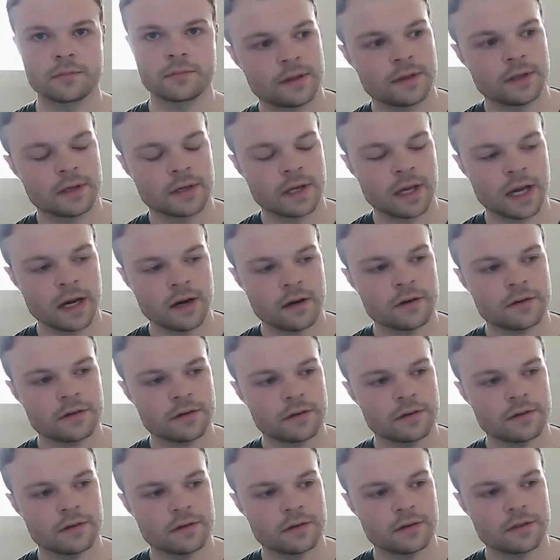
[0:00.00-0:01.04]
The
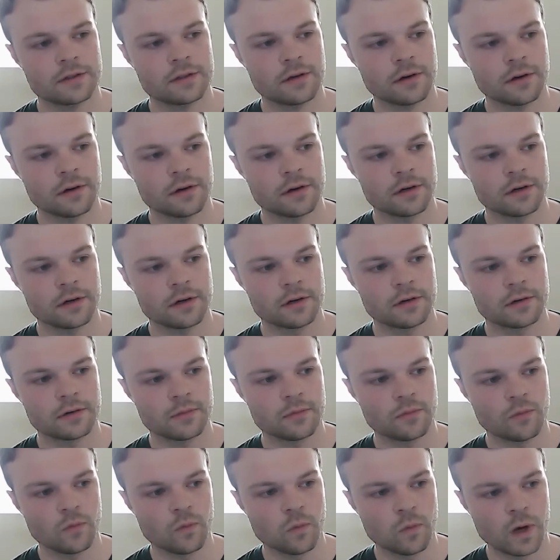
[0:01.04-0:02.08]
characters are
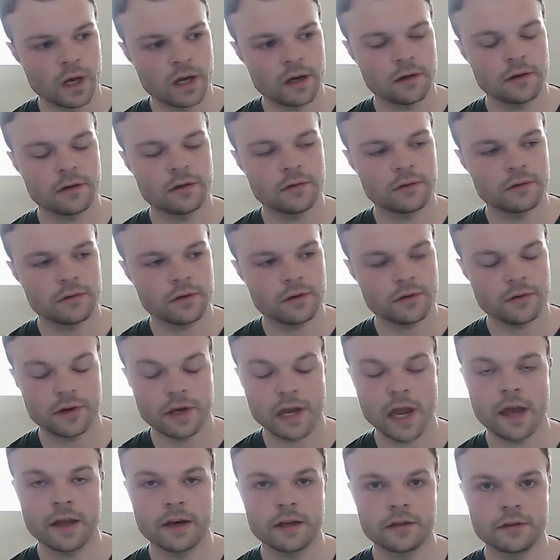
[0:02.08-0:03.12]

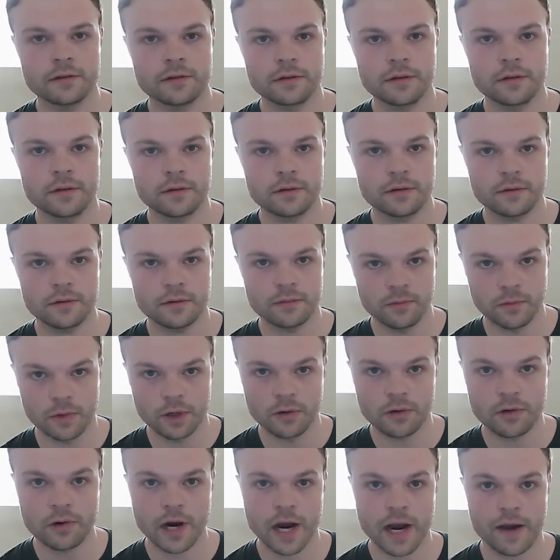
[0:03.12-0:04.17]
well-created,
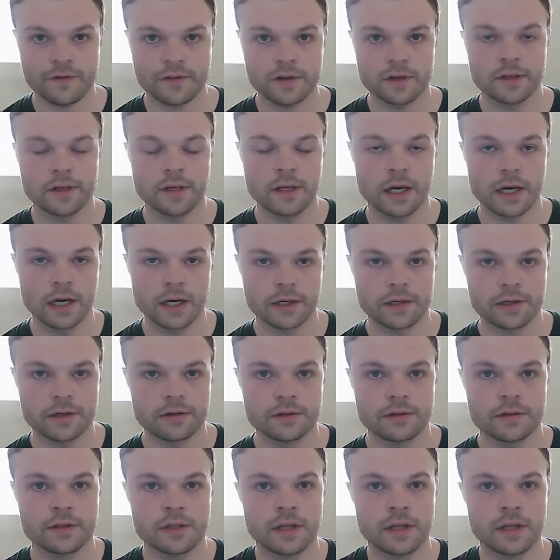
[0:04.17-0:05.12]
well-crafted characters.